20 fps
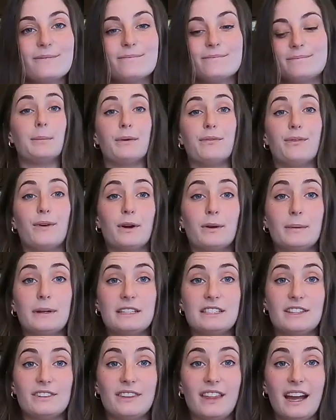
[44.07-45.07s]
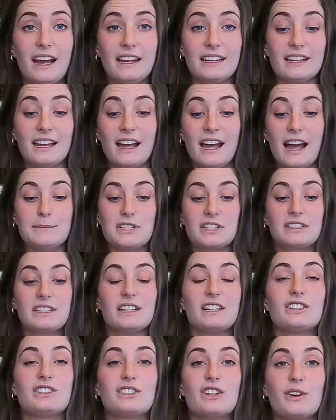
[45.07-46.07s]
But before we do that, I'm just
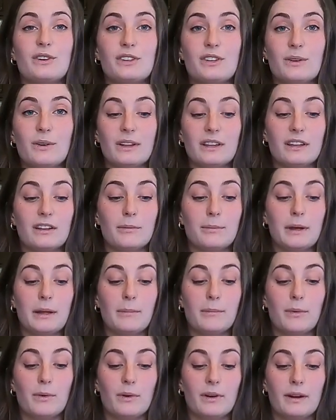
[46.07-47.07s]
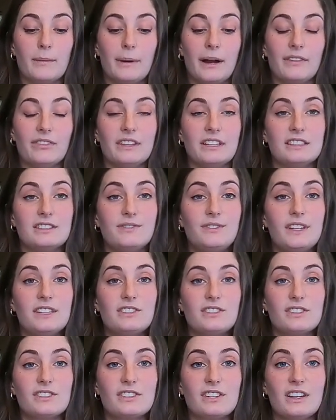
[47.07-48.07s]
gonna show you a little bit more about these
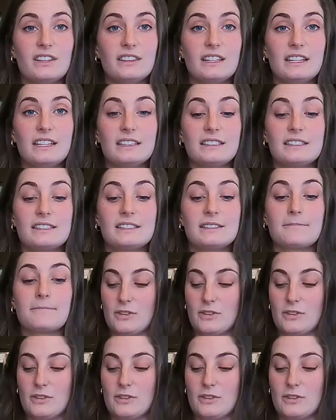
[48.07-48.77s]
features on this.